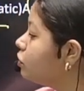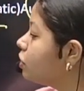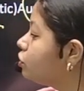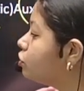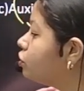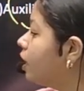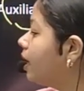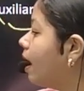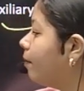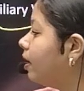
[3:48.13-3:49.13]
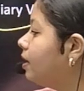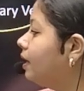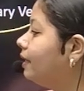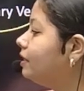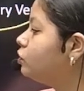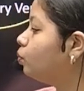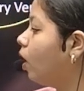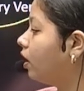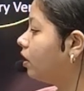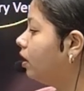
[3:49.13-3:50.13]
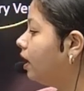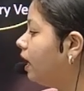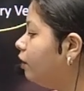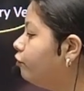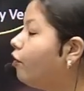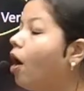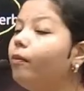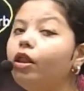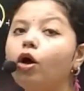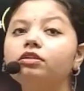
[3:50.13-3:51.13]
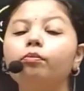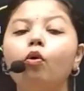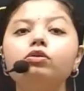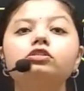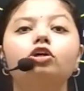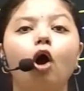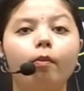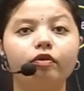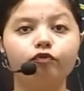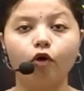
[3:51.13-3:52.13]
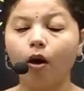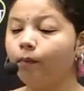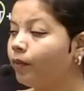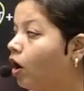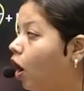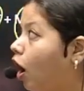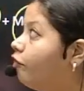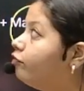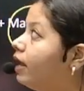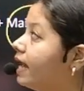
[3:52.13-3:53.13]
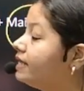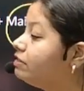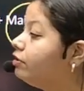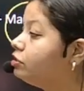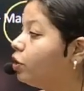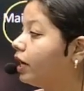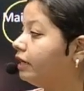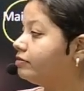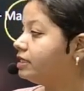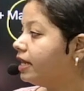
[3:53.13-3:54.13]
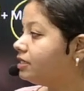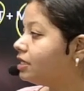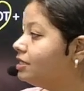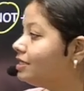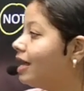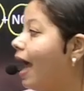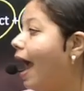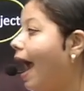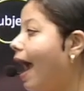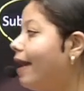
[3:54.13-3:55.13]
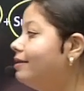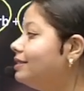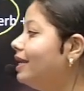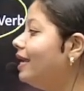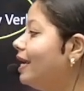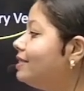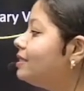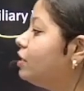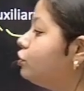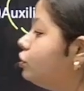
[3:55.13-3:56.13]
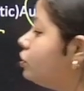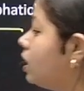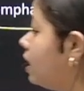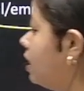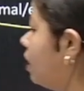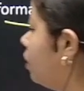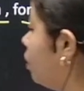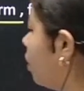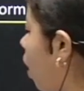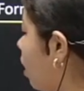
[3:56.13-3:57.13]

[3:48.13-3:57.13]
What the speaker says: she coming? It is what? Informal or the most common form of negative interrogative sentence, and is she not